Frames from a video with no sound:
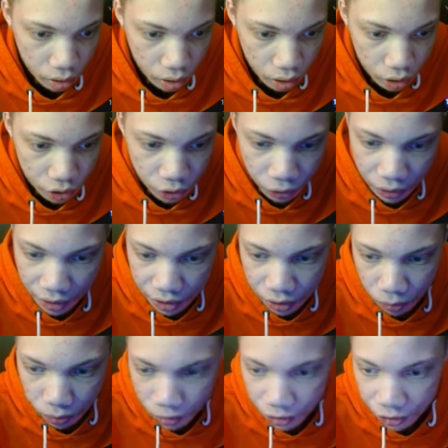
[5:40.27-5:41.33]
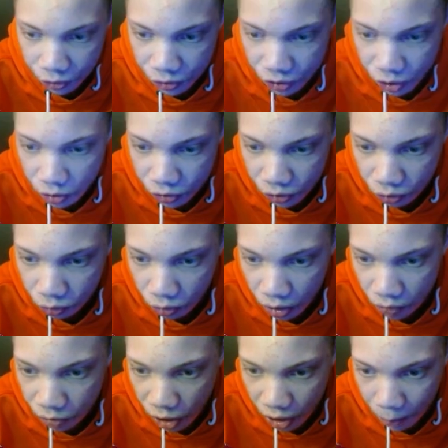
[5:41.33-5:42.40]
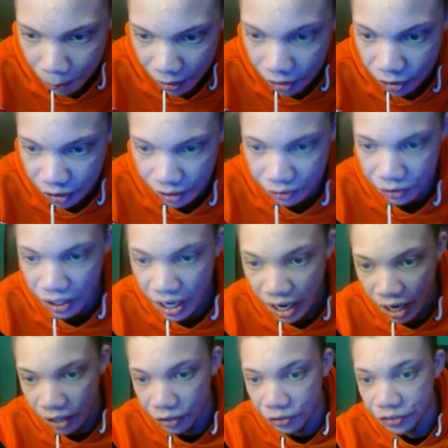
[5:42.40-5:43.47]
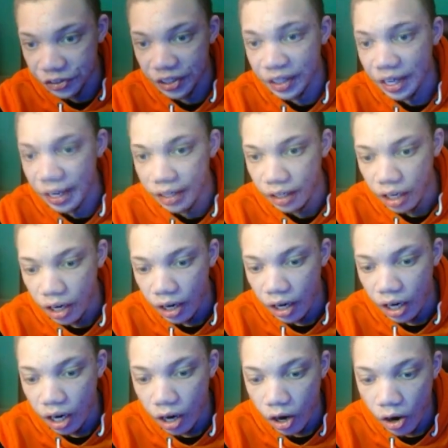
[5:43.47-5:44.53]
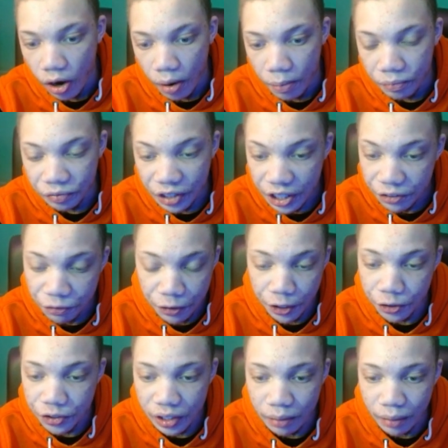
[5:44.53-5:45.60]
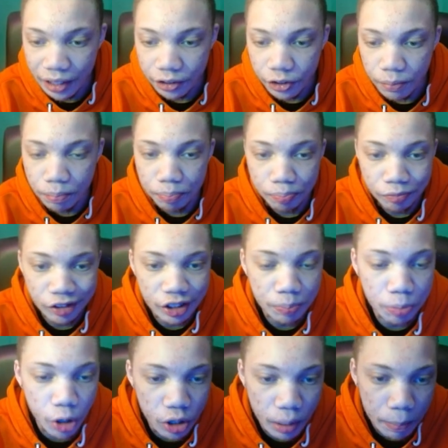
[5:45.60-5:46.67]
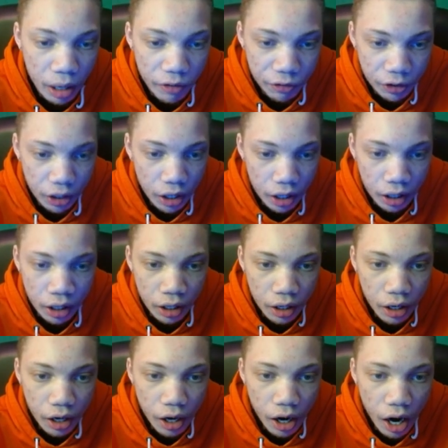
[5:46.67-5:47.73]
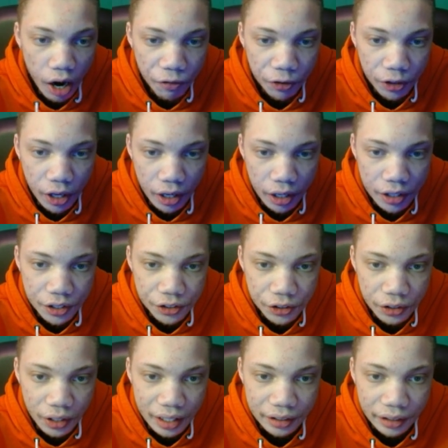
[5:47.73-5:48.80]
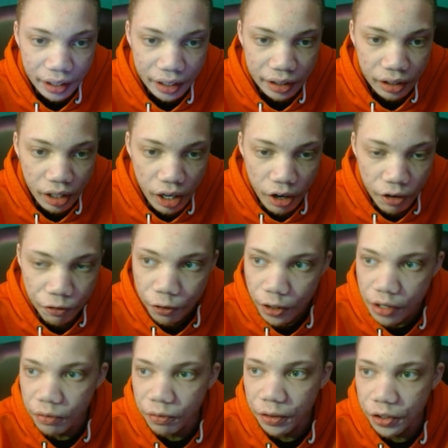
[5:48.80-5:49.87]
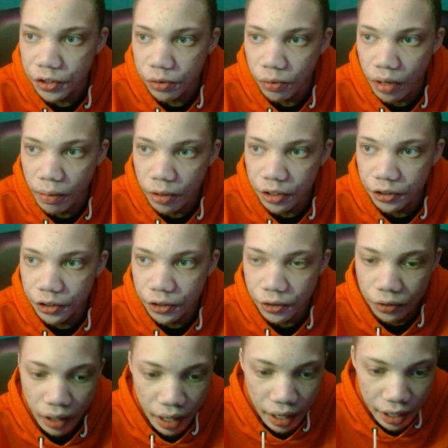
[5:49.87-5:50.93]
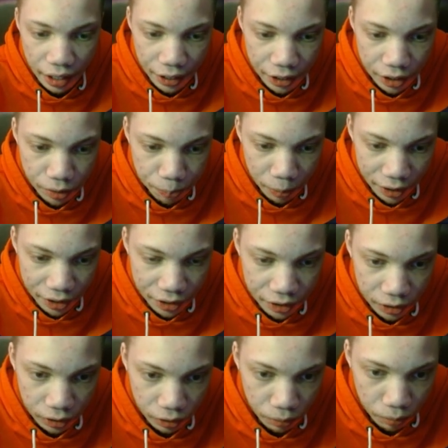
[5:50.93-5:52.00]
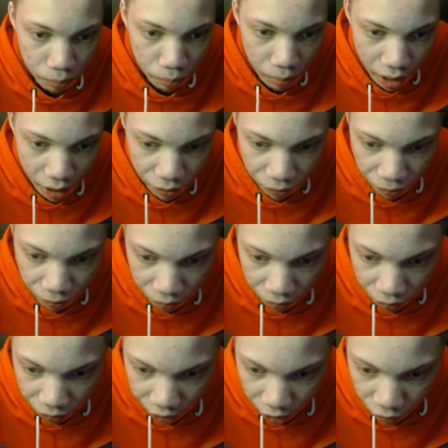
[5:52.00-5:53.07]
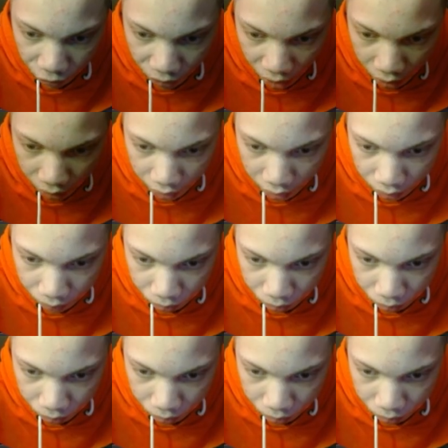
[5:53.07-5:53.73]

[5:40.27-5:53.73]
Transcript: So yeah, so what we're going to do is go to one of our competitors' channels. And you see that these videos seem like they're just blowing up off of luck. Off of luck, because you got to think, 40 videos. So what I'm going to do is paste my video file here.